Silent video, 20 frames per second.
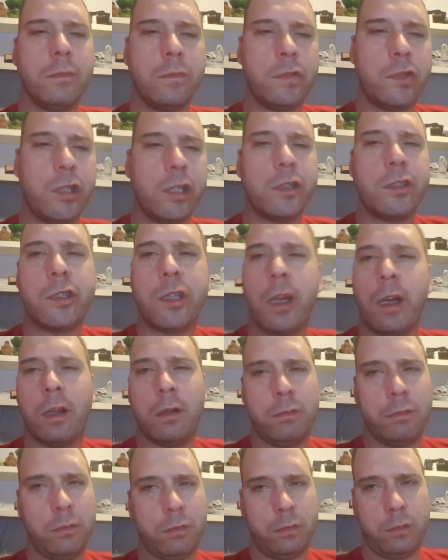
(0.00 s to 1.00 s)
chit chat
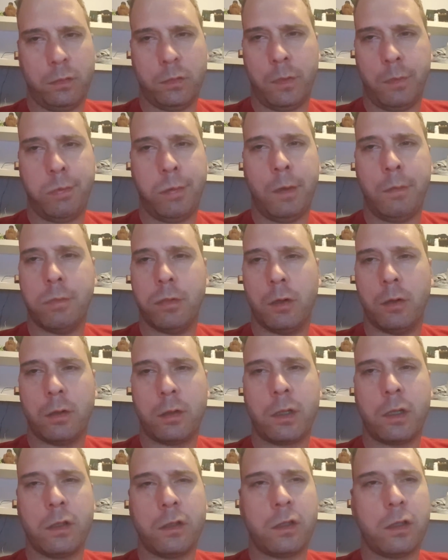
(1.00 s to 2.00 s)
with people,
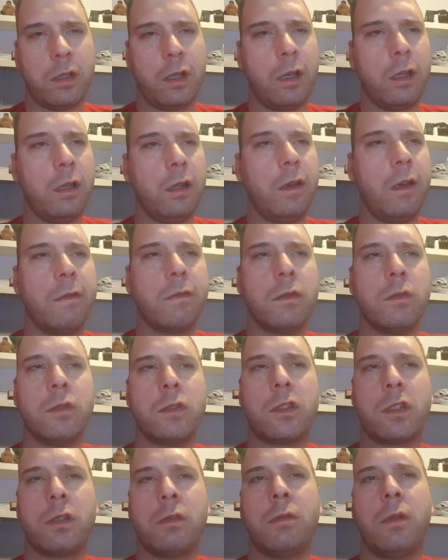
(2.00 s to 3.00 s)
because every
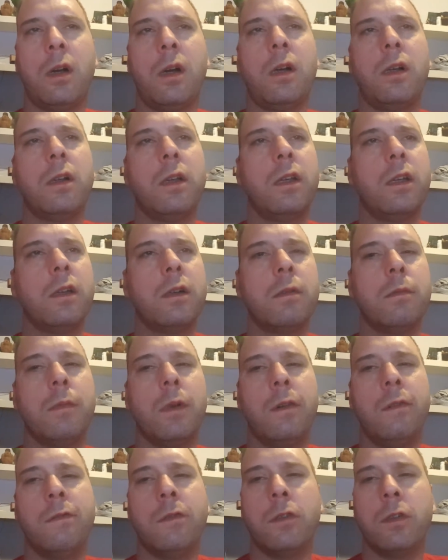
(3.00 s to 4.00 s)
once in a while I hear
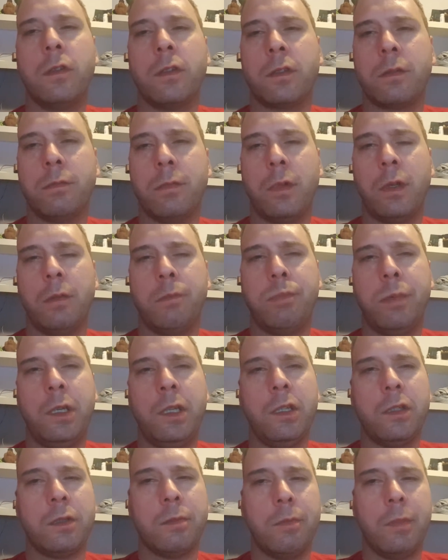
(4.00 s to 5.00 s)
my voice and my
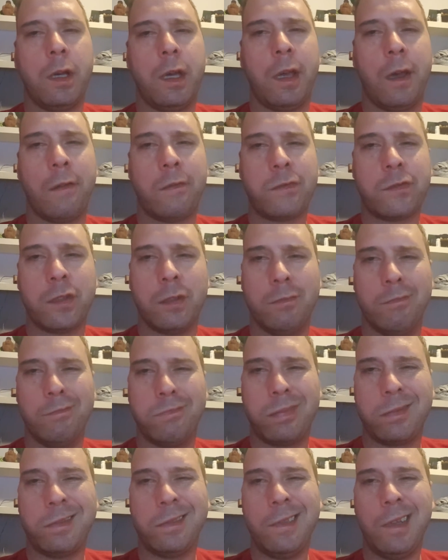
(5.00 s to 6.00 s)
P's and my F's, and
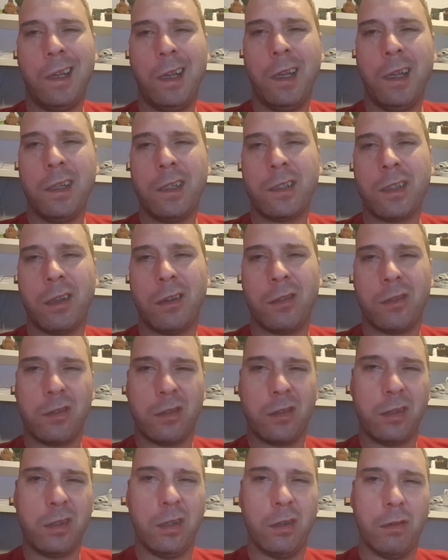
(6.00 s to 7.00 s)
it
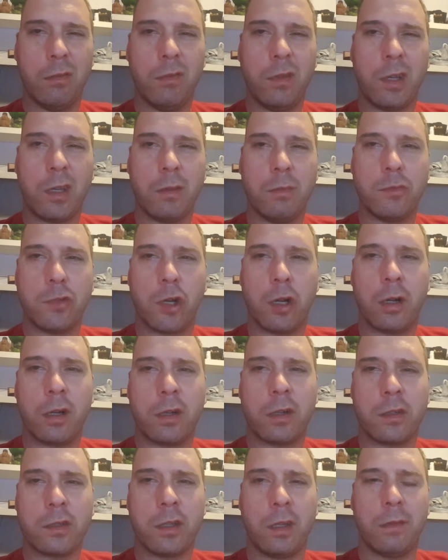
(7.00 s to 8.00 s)
sounds like I'm drunk
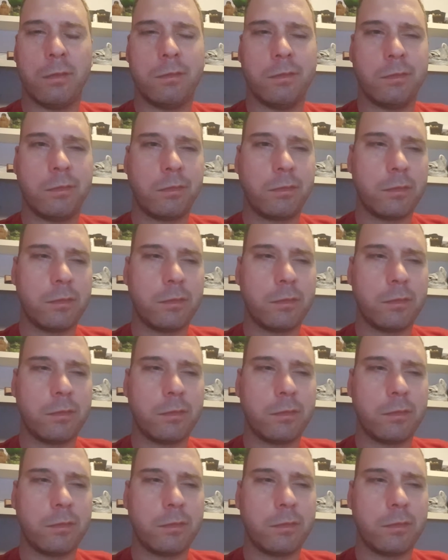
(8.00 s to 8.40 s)
or something.